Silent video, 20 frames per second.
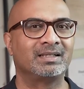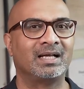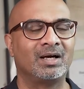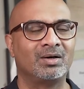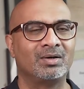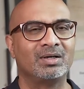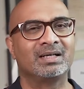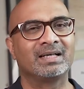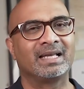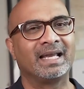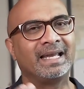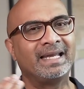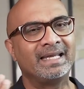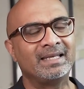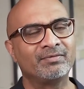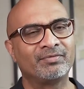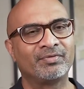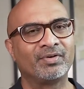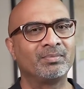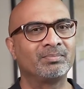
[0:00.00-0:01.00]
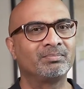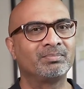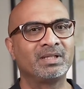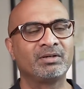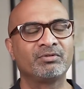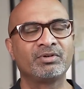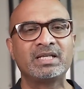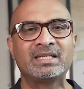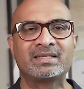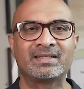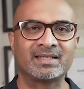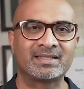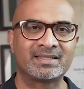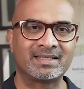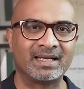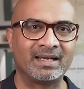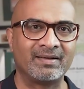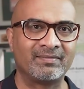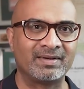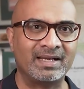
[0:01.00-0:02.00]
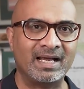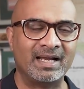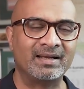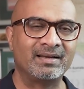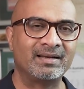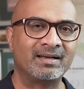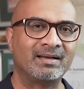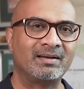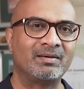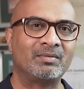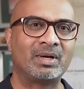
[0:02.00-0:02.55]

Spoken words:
Now, again, from the research that I've done,